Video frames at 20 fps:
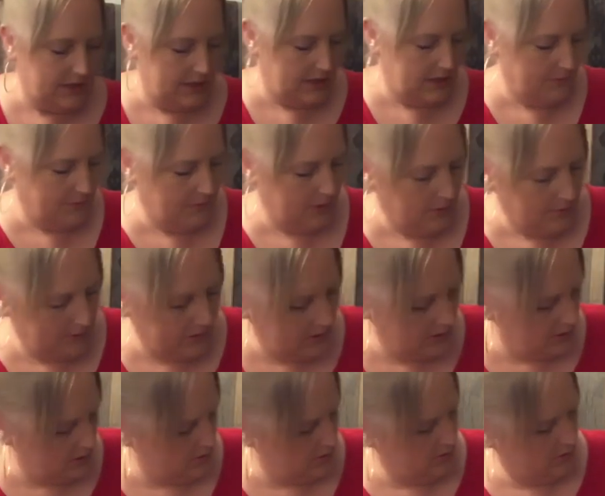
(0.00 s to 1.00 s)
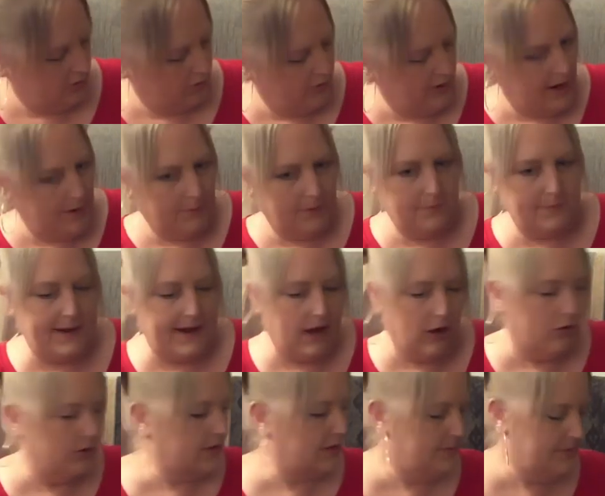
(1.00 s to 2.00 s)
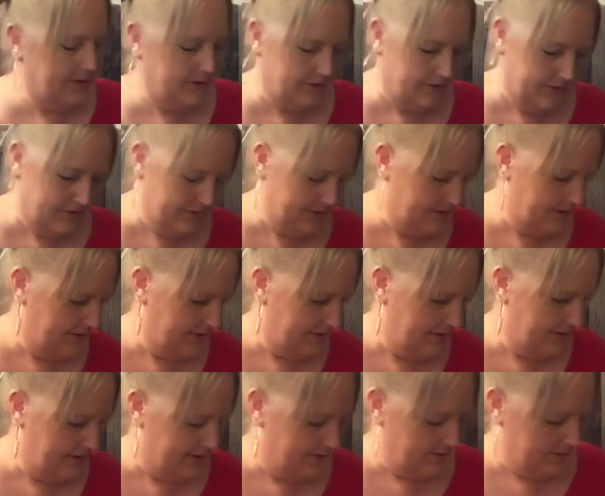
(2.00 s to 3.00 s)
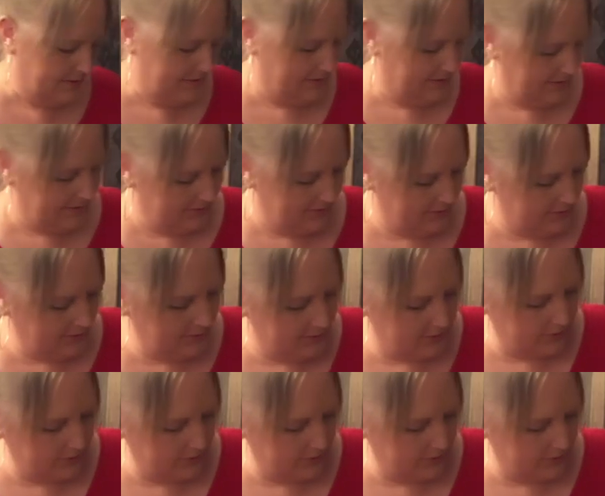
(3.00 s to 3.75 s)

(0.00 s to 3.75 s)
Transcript: get up there, but you're cramming me out. Come here. Good